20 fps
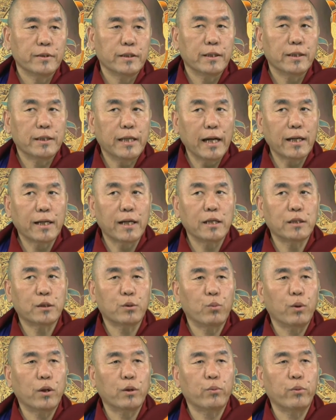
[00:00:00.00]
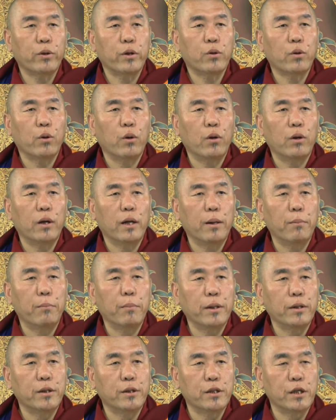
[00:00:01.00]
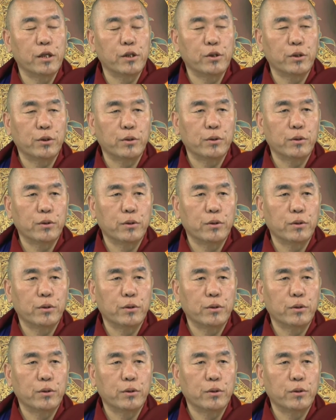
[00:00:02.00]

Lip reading: That is what we call a meditation,